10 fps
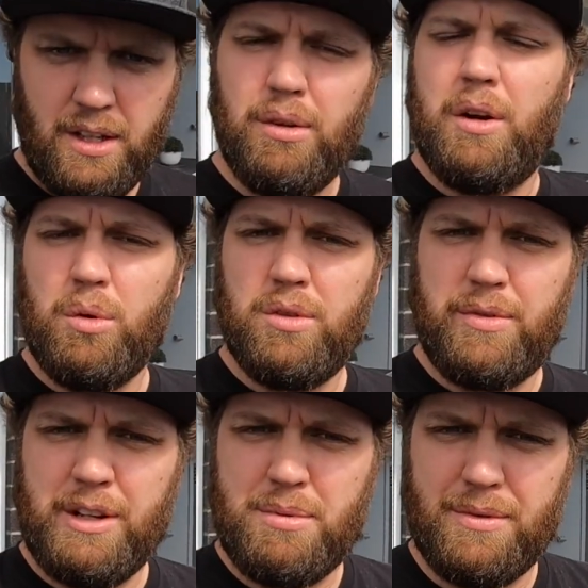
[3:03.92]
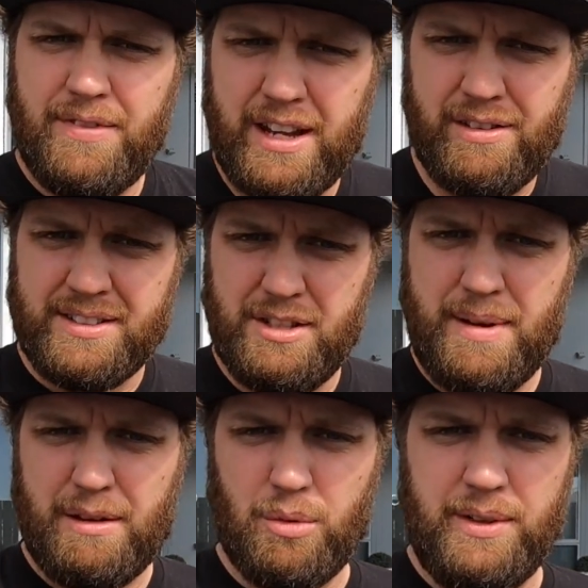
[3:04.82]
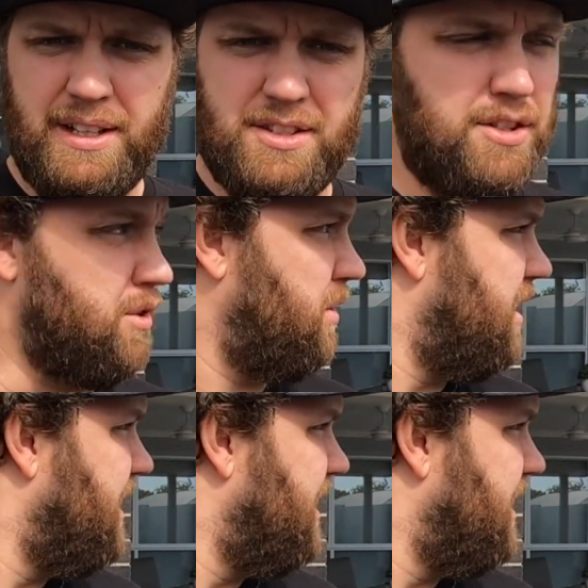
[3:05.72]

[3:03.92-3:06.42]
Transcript: If we're going to put fake grass in the back, what we need to do